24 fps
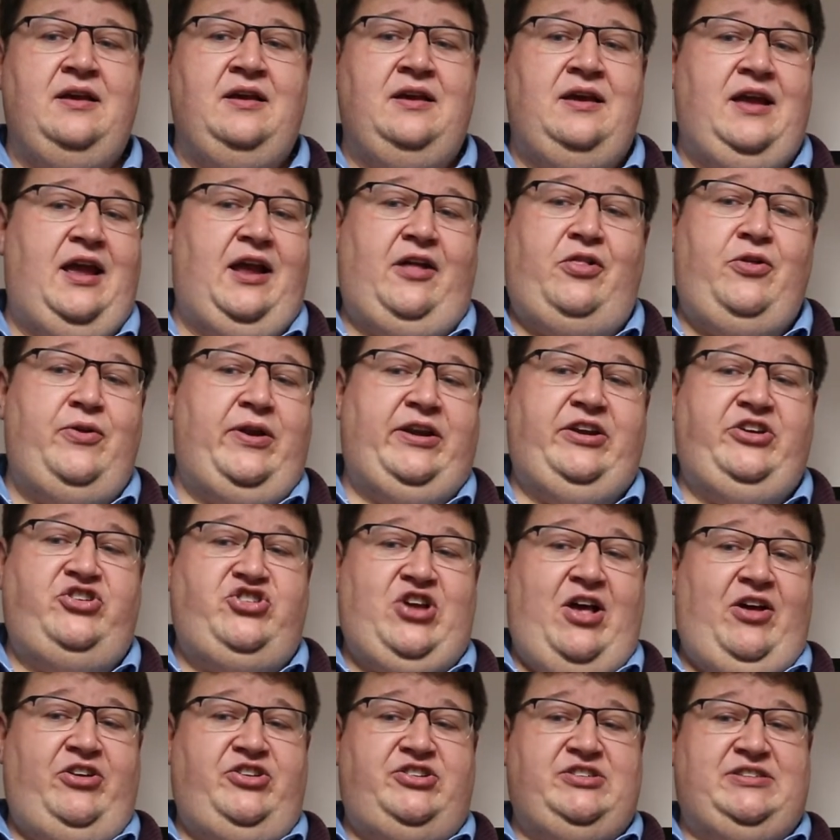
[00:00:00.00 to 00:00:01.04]
including
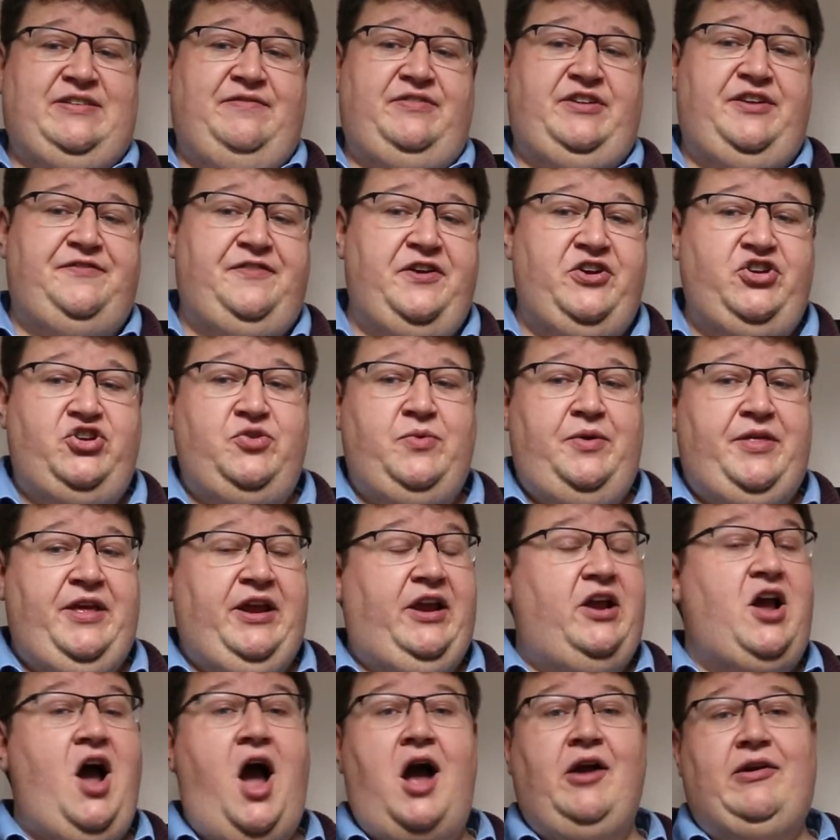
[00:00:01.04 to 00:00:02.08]
challenges of division within
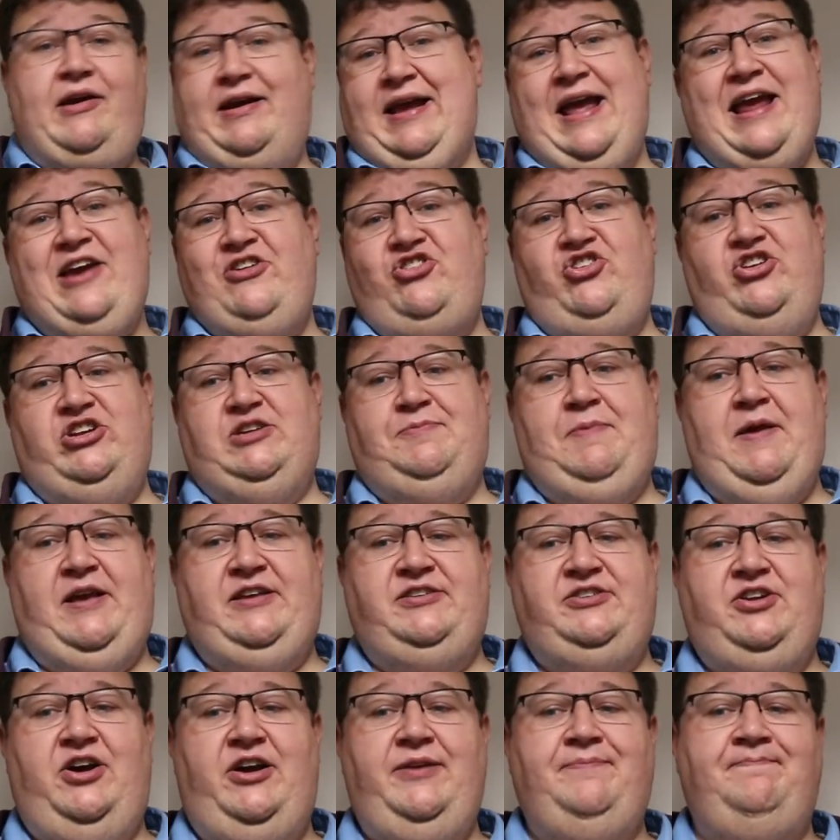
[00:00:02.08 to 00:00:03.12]
congregations
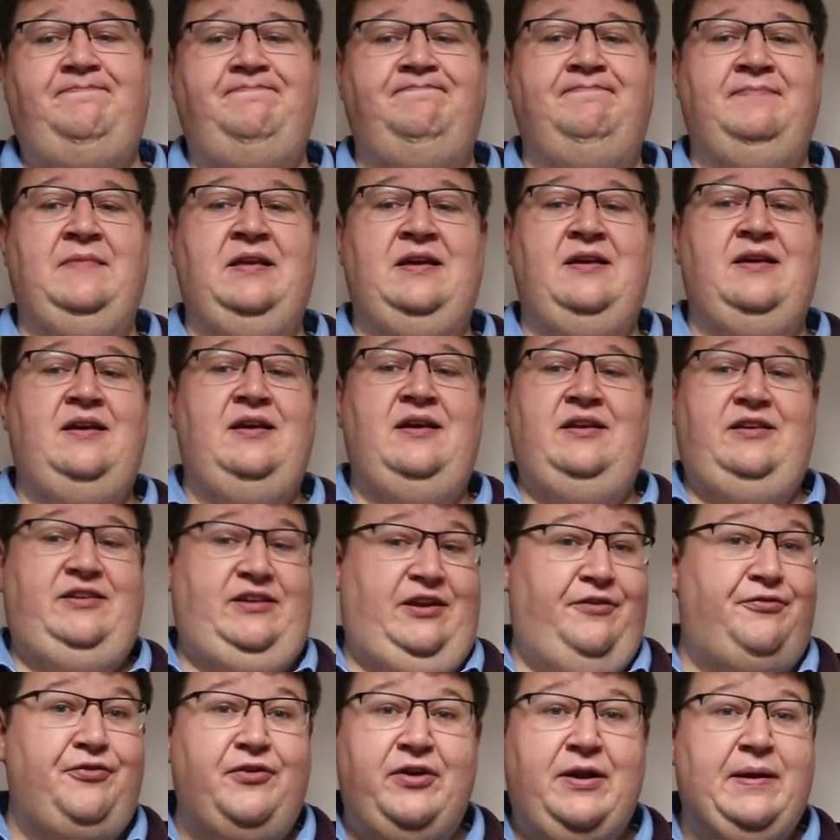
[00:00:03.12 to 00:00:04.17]
based on
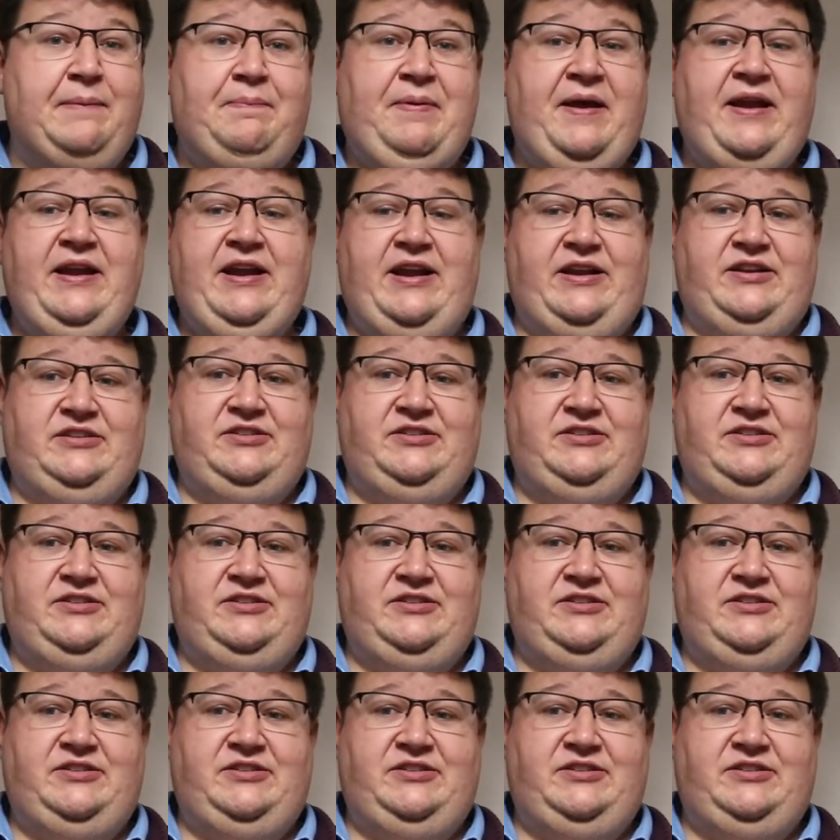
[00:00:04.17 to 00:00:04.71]
different opinions